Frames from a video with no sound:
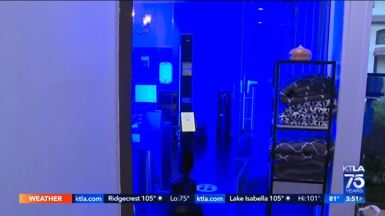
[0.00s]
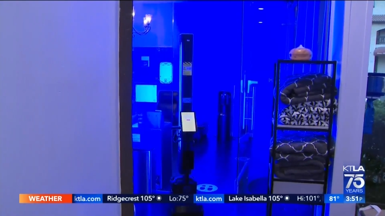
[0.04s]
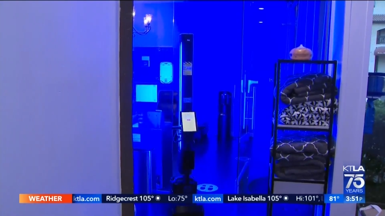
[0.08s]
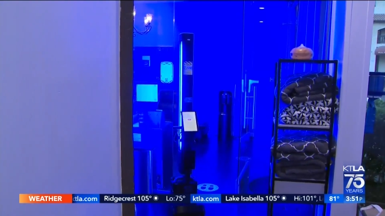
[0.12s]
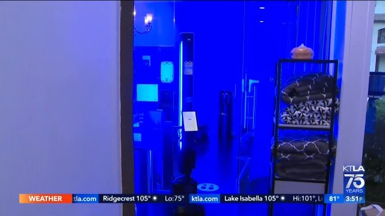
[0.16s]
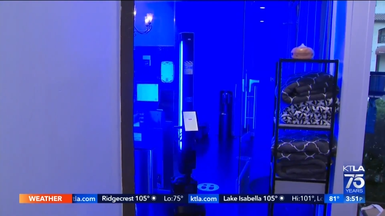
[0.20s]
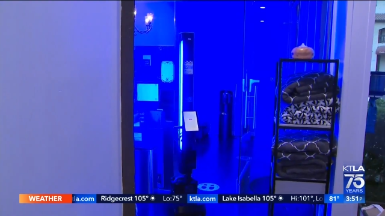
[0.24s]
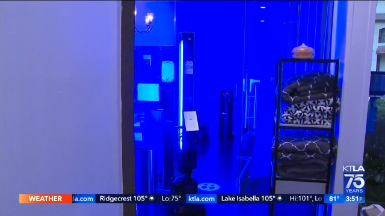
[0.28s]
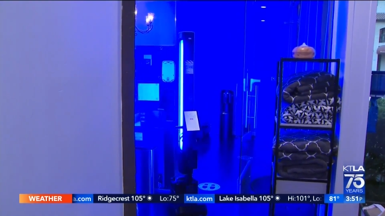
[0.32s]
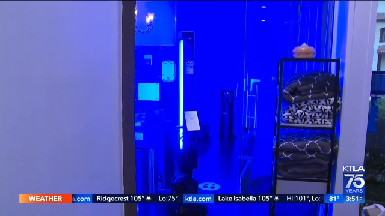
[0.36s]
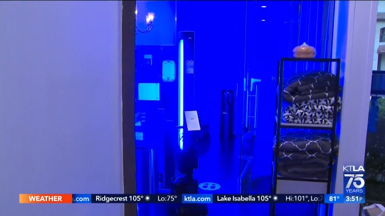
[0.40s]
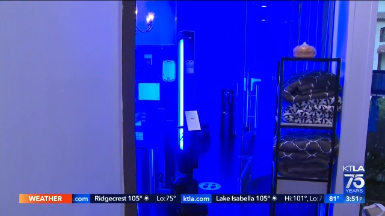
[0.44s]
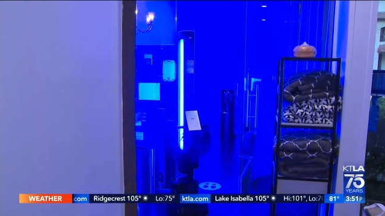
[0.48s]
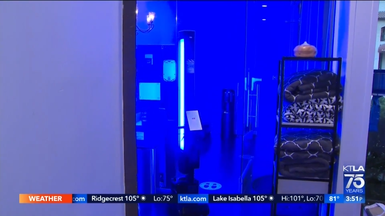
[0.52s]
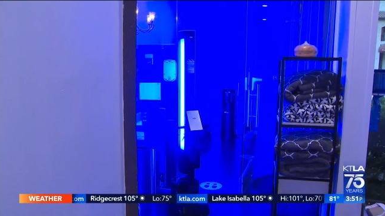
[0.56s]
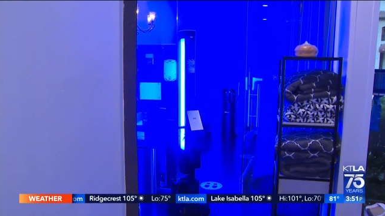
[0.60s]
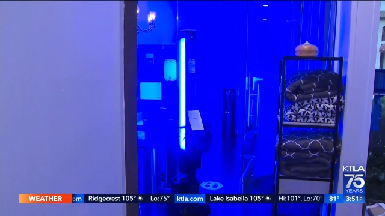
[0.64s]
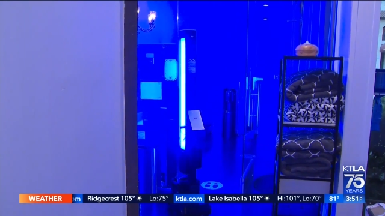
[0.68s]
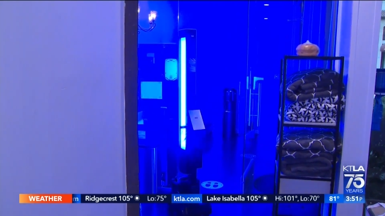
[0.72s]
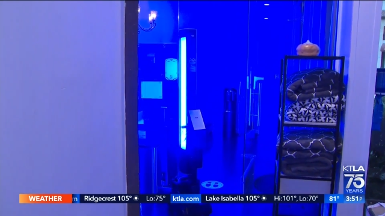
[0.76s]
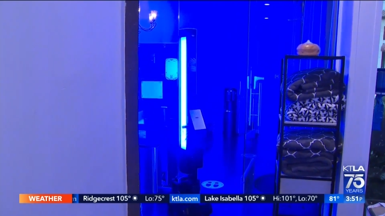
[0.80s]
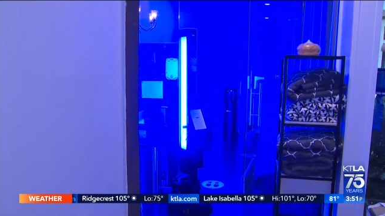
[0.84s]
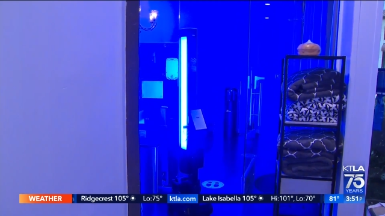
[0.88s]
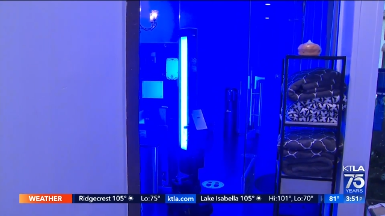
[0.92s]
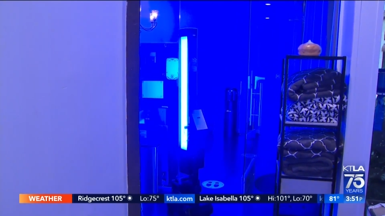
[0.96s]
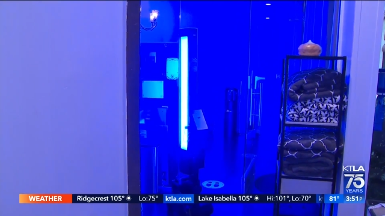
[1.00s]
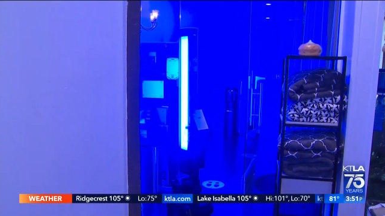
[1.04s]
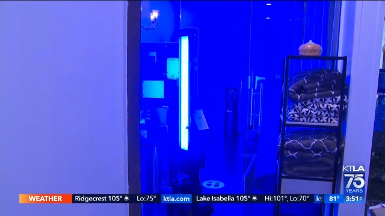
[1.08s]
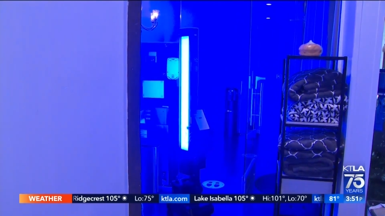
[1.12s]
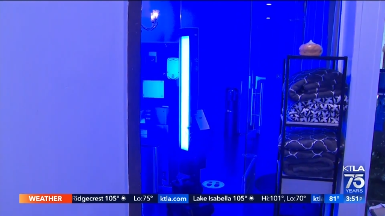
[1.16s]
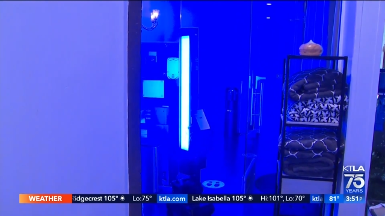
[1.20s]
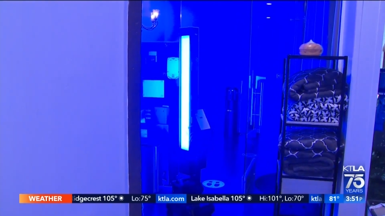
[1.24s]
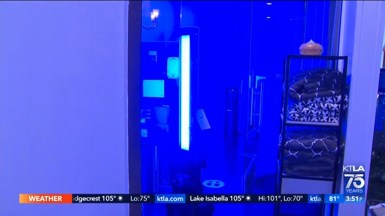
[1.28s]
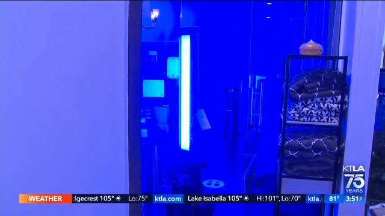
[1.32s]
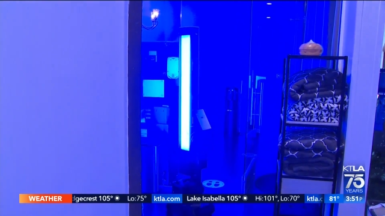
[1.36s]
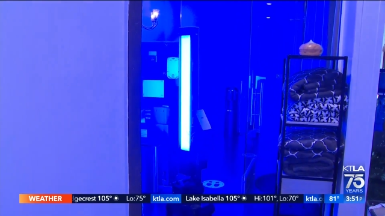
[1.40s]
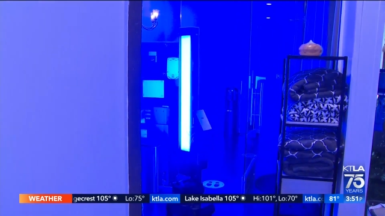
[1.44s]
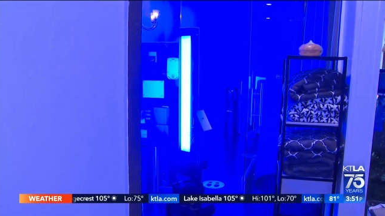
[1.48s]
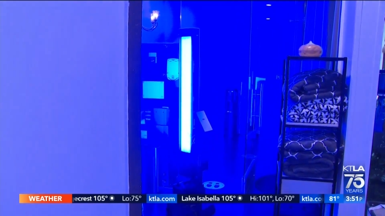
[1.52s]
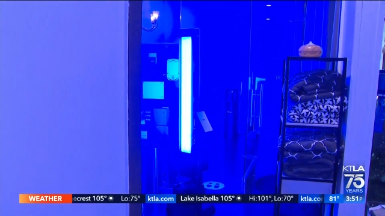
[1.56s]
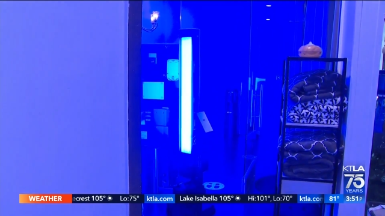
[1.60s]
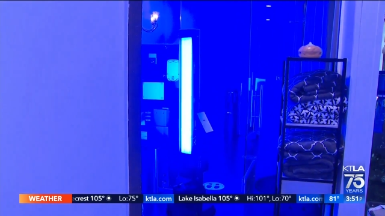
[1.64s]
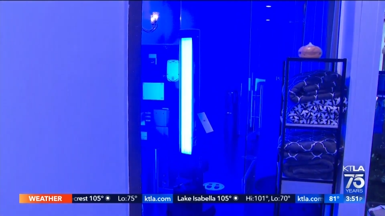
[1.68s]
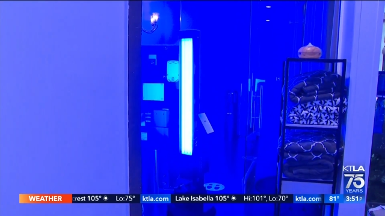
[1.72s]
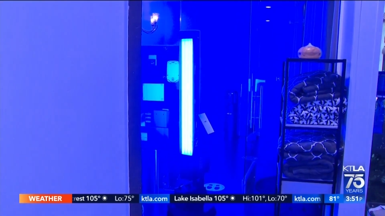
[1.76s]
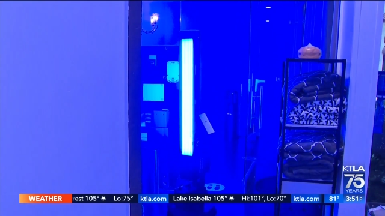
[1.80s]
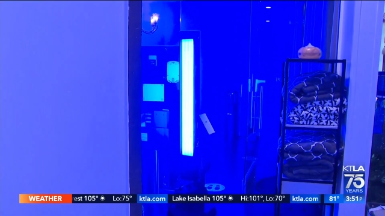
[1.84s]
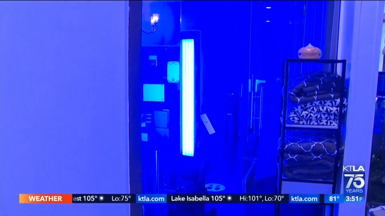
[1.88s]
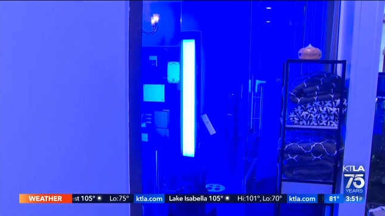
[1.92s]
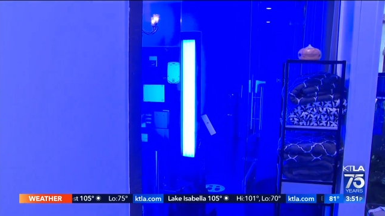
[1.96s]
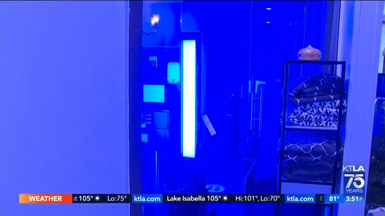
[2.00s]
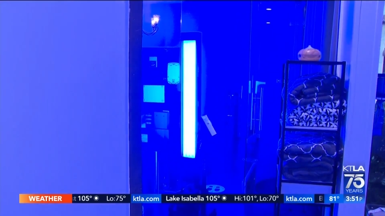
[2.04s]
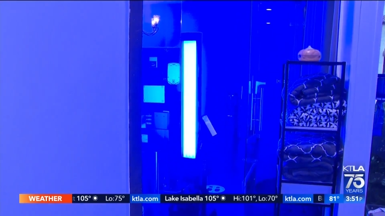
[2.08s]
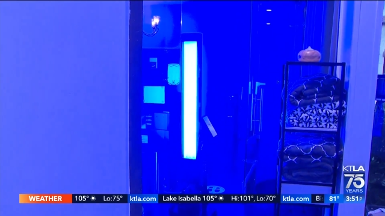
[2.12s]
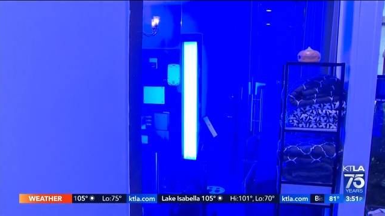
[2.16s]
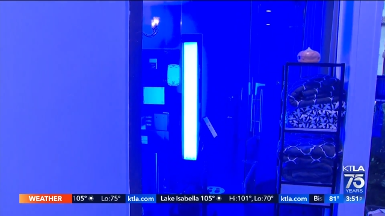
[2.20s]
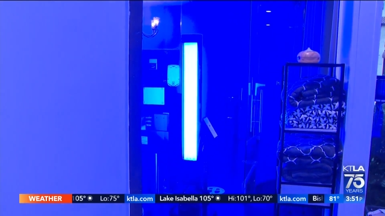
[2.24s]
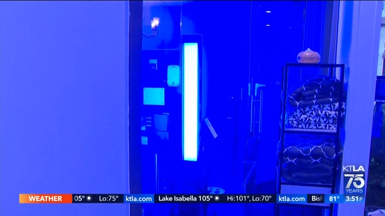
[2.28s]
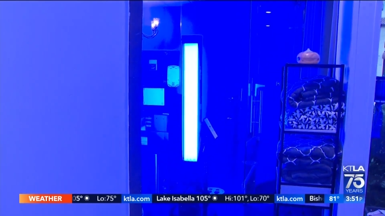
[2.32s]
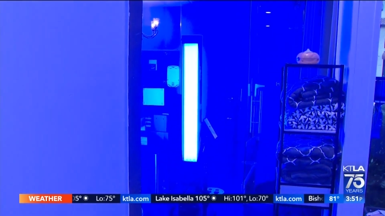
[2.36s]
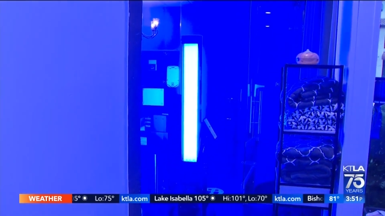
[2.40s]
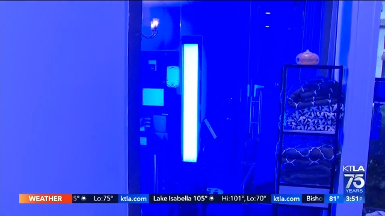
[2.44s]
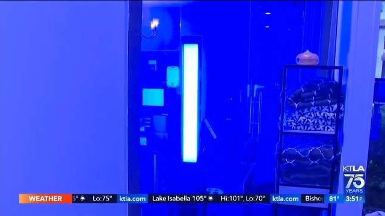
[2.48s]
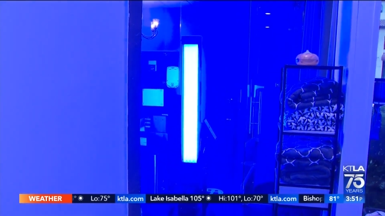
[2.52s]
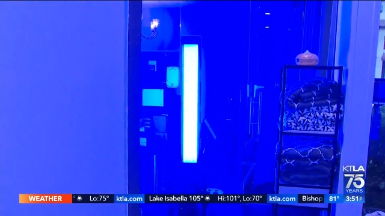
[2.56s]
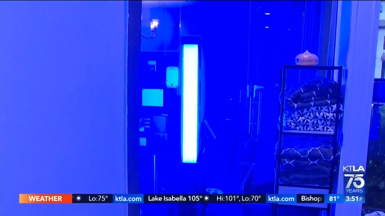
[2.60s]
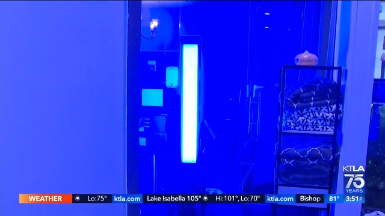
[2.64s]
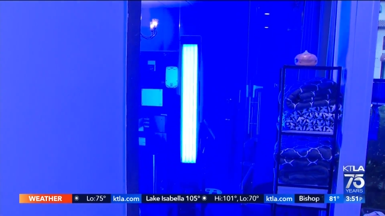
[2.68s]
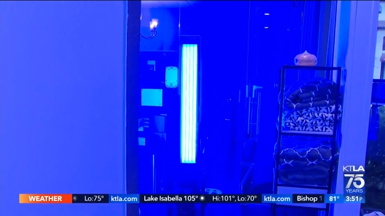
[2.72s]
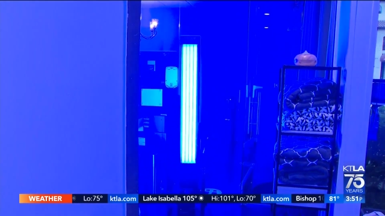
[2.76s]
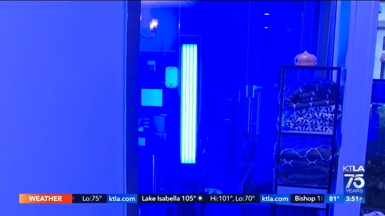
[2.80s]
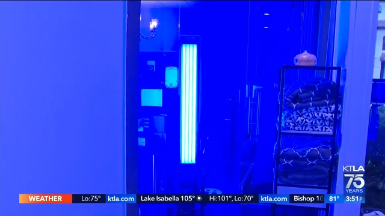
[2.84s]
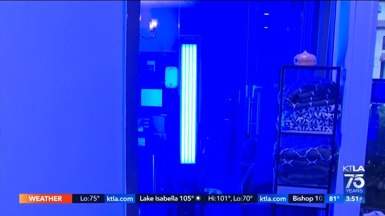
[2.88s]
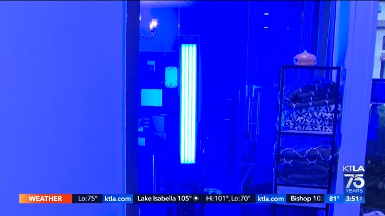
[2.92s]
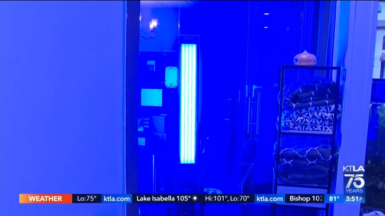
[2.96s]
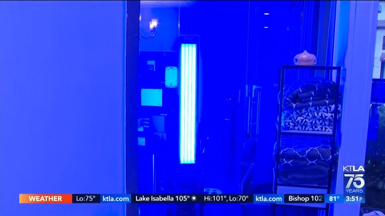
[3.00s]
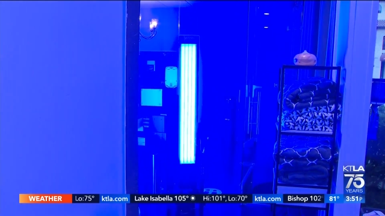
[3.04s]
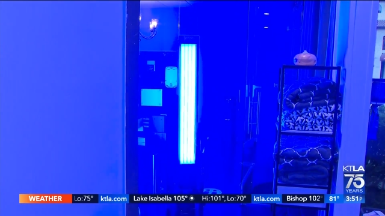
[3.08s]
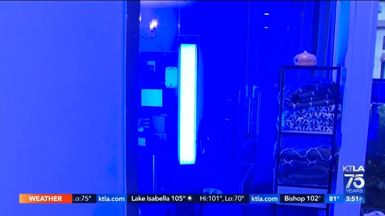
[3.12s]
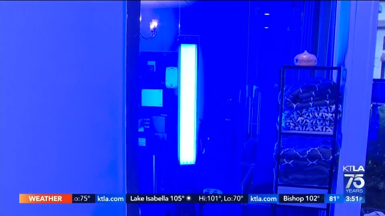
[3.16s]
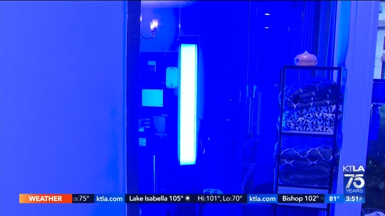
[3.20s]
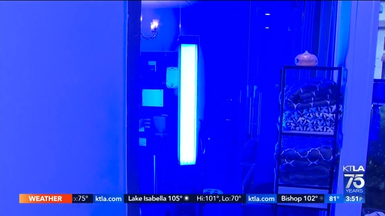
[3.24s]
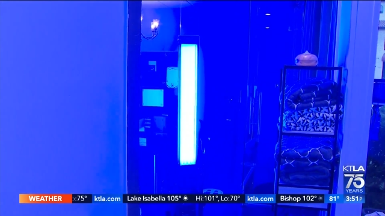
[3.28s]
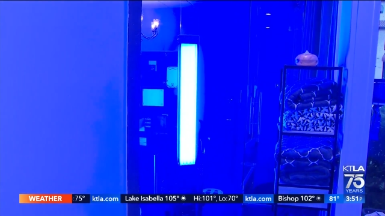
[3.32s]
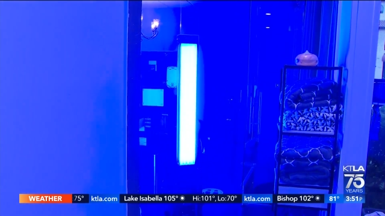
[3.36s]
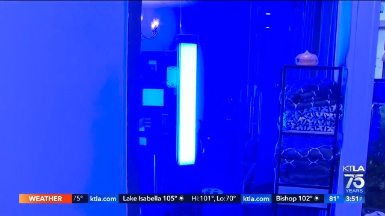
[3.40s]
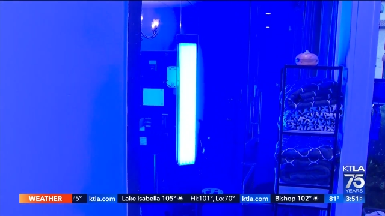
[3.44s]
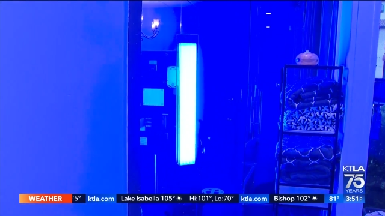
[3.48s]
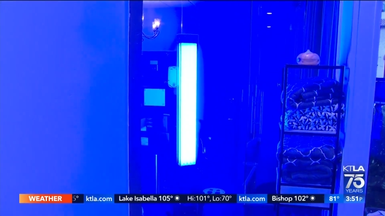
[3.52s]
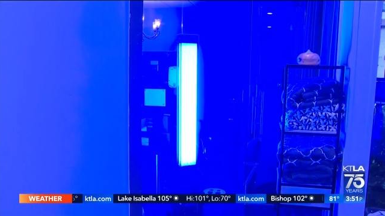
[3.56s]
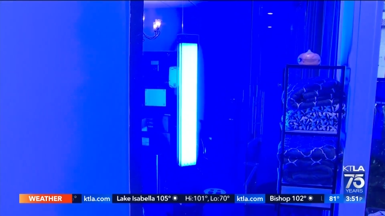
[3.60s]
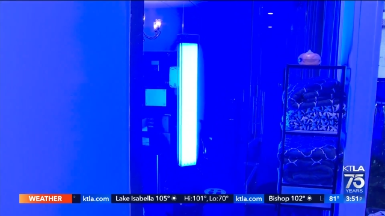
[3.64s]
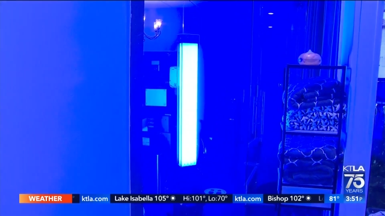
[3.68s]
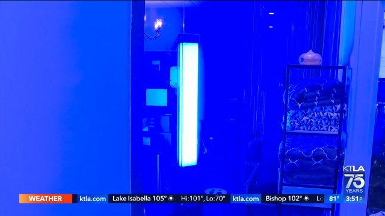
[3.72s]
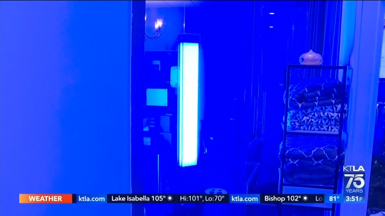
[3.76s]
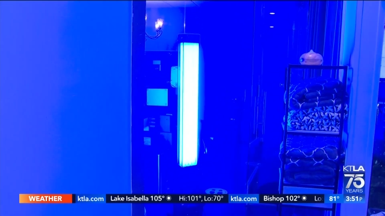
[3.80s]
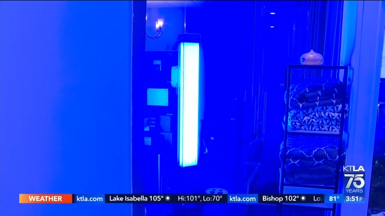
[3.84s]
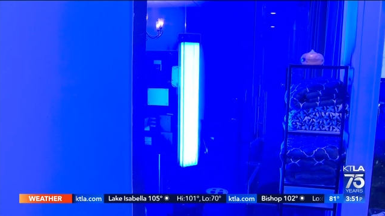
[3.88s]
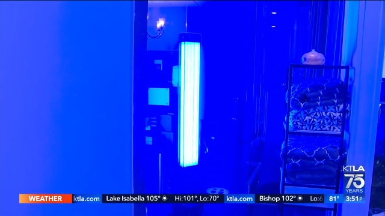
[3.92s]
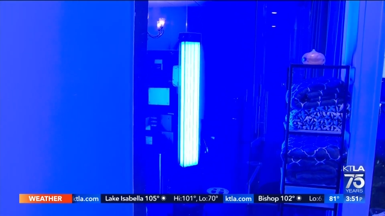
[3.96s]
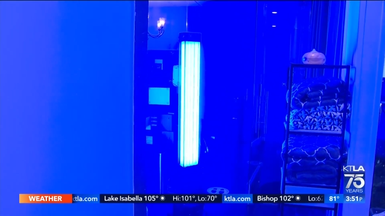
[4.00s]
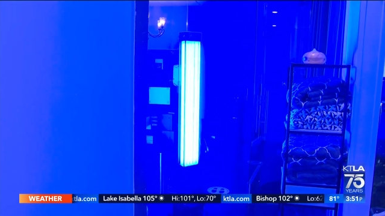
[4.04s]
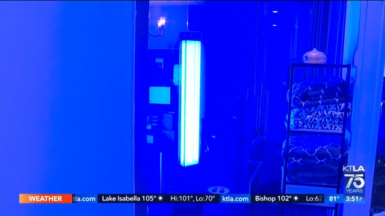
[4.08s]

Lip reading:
(no speaker visible)